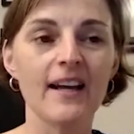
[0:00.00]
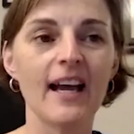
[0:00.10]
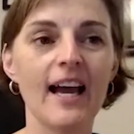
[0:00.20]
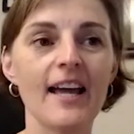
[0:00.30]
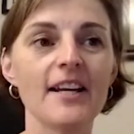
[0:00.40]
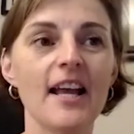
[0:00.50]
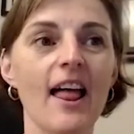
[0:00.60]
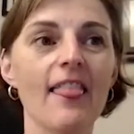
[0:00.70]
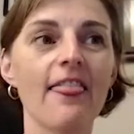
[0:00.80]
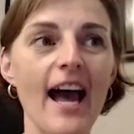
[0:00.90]
And
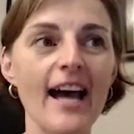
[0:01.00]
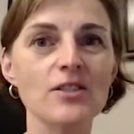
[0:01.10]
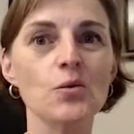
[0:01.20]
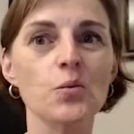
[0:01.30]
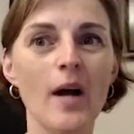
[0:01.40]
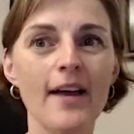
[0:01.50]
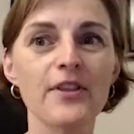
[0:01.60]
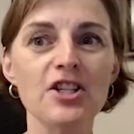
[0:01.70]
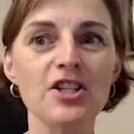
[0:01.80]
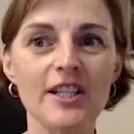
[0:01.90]
that's when
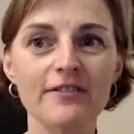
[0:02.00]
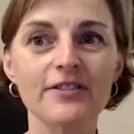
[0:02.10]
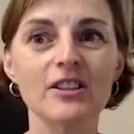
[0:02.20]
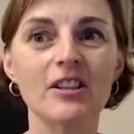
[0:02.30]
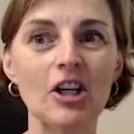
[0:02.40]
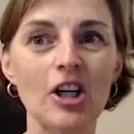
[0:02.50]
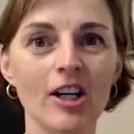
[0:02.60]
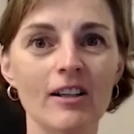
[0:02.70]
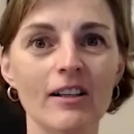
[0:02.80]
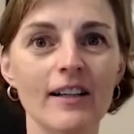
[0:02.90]
the shift
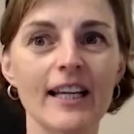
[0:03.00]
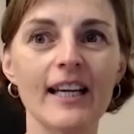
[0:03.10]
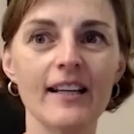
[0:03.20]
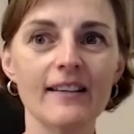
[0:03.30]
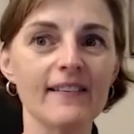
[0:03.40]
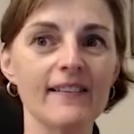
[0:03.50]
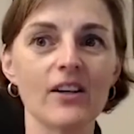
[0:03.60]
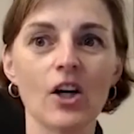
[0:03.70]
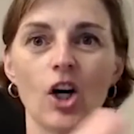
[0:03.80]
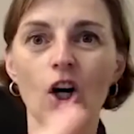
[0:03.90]
occurred. It's
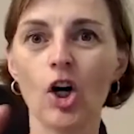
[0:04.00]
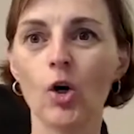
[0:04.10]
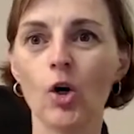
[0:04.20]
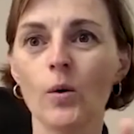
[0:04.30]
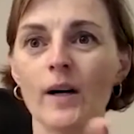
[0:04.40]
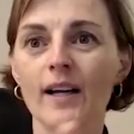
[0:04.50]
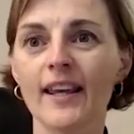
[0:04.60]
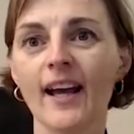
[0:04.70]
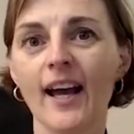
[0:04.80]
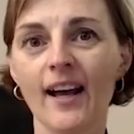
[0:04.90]

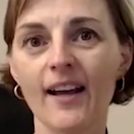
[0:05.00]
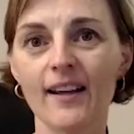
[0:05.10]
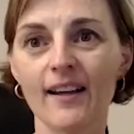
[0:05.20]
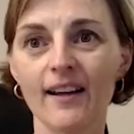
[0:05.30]
okay.